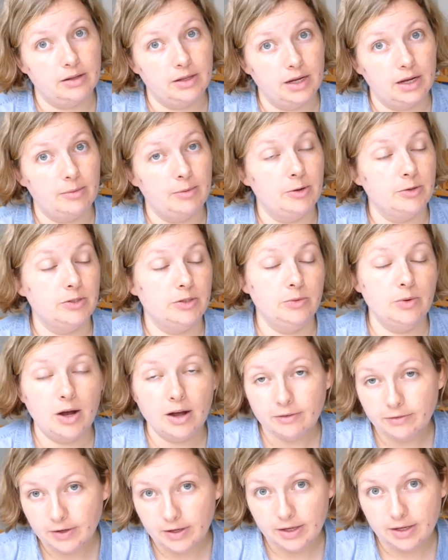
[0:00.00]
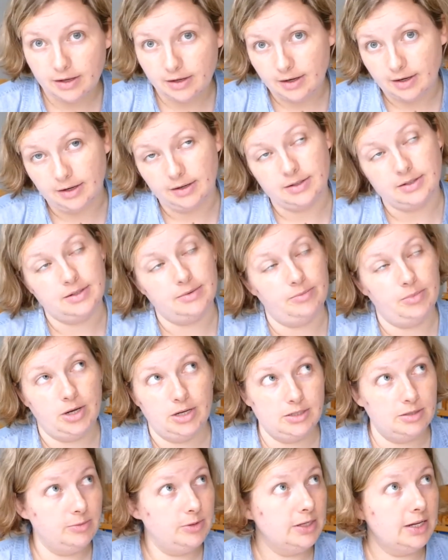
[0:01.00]
They come out too often and it's
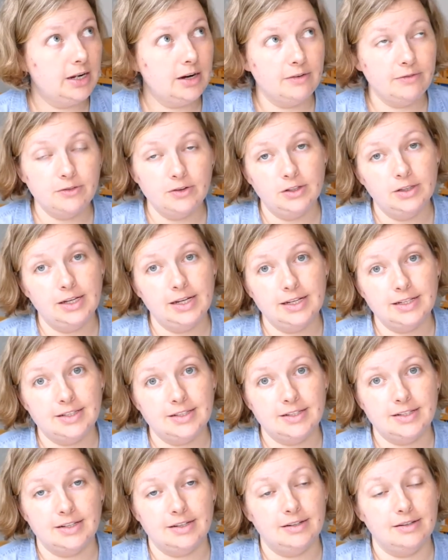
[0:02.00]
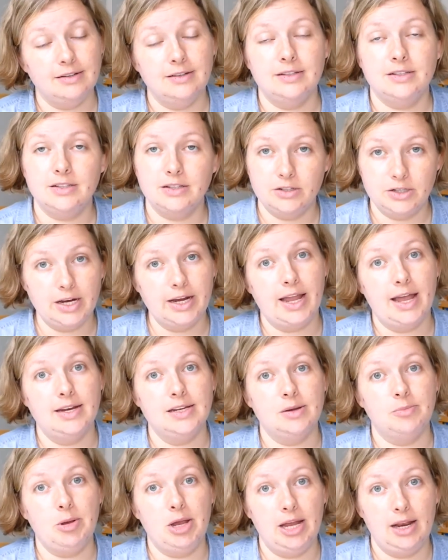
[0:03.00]
impossible to get off their list and it's a
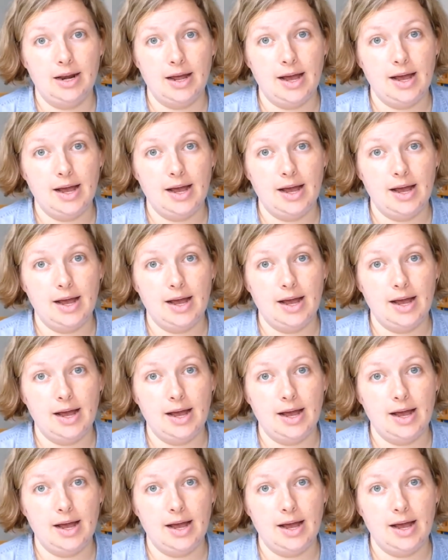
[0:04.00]
gigantic pain.